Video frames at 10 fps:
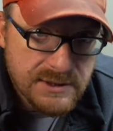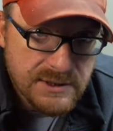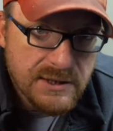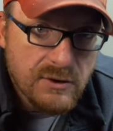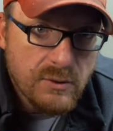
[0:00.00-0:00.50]

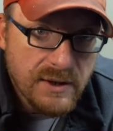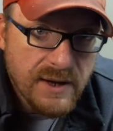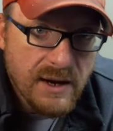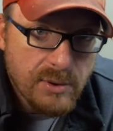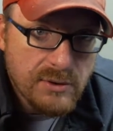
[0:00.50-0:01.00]
deal with
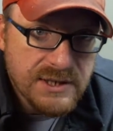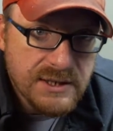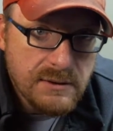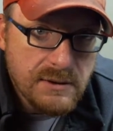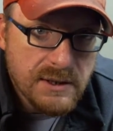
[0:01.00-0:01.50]
that
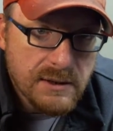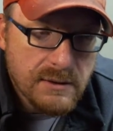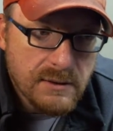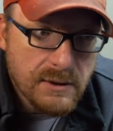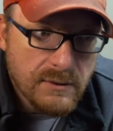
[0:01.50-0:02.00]
protein,
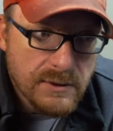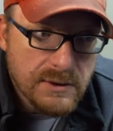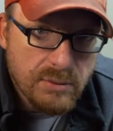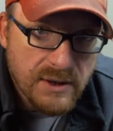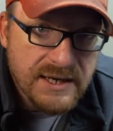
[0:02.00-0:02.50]

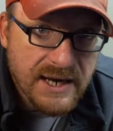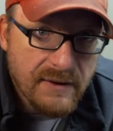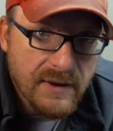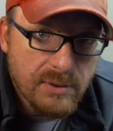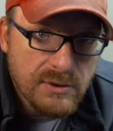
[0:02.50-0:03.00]
to break
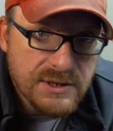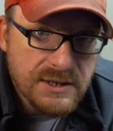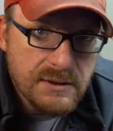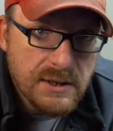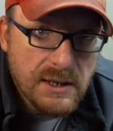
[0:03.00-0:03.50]
down that
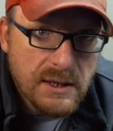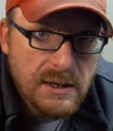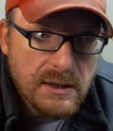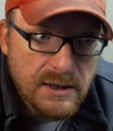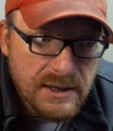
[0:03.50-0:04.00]
protein,
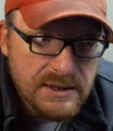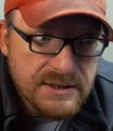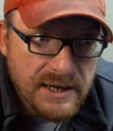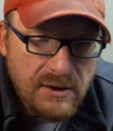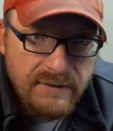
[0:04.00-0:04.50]

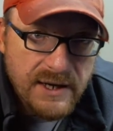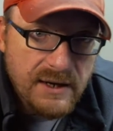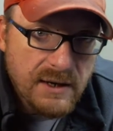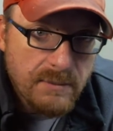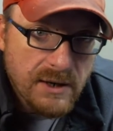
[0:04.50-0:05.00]
is
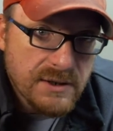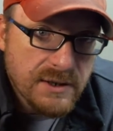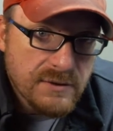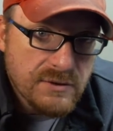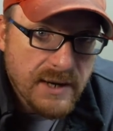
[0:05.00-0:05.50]
elevated compared to the
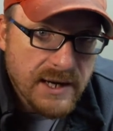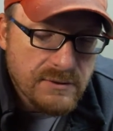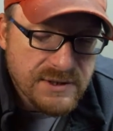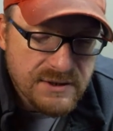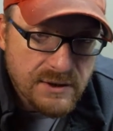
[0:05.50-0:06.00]
other two
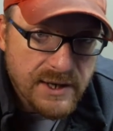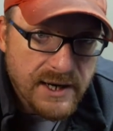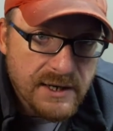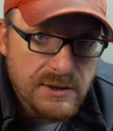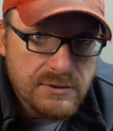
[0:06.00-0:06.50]
macros. That's called
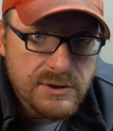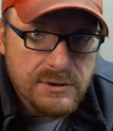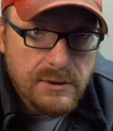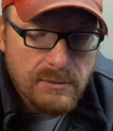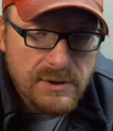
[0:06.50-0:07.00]
diet-induced
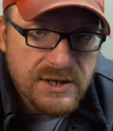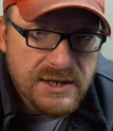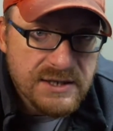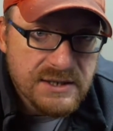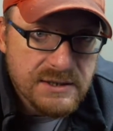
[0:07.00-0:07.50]

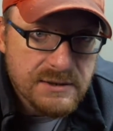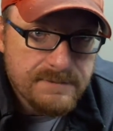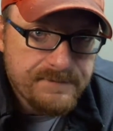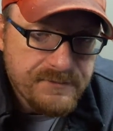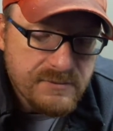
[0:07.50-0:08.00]
thermogenesis.
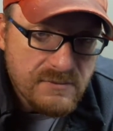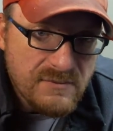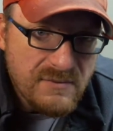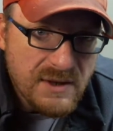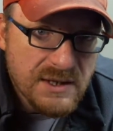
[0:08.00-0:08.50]

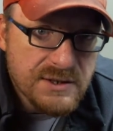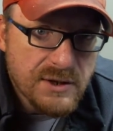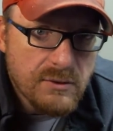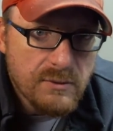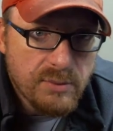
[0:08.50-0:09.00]
And
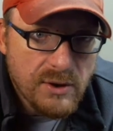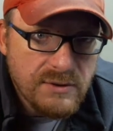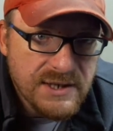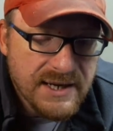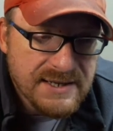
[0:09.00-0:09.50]
so
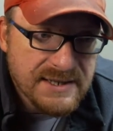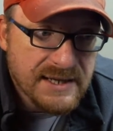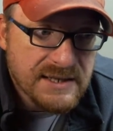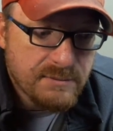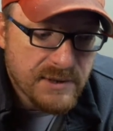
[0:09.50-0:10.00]
protein has
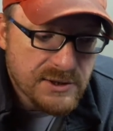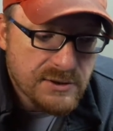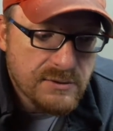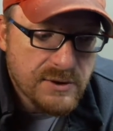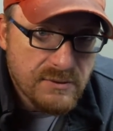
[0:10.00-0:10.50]
that
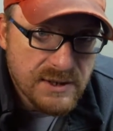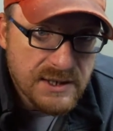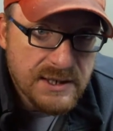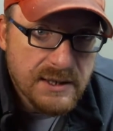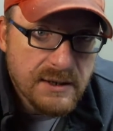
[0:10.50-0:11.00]
special,
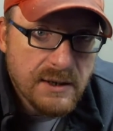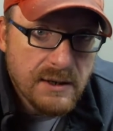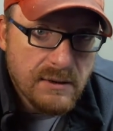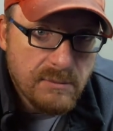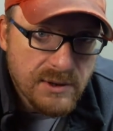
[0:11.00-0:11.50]
unique
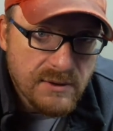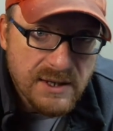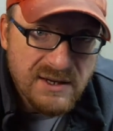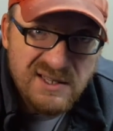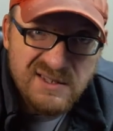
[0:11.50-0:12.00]

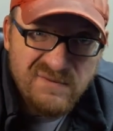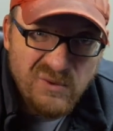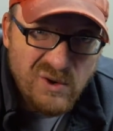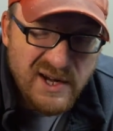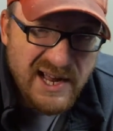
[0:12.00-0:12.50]
ability. It's
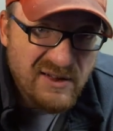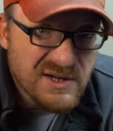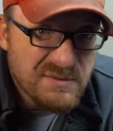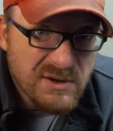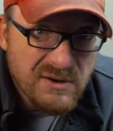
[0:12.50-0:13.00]
4
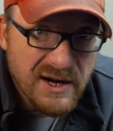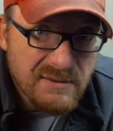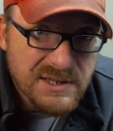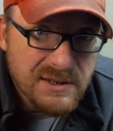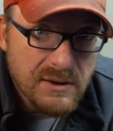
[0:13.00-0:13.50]
calories per
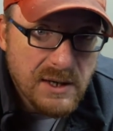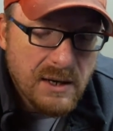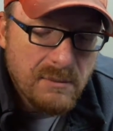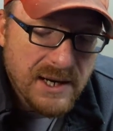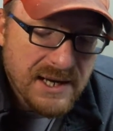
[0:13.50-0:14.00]
gram still,
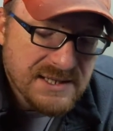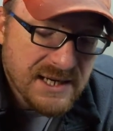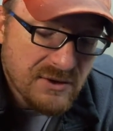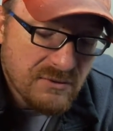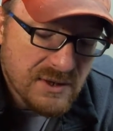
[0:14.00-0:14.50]
but it has
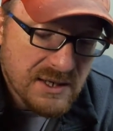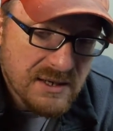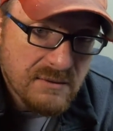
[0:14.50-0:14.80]
that unique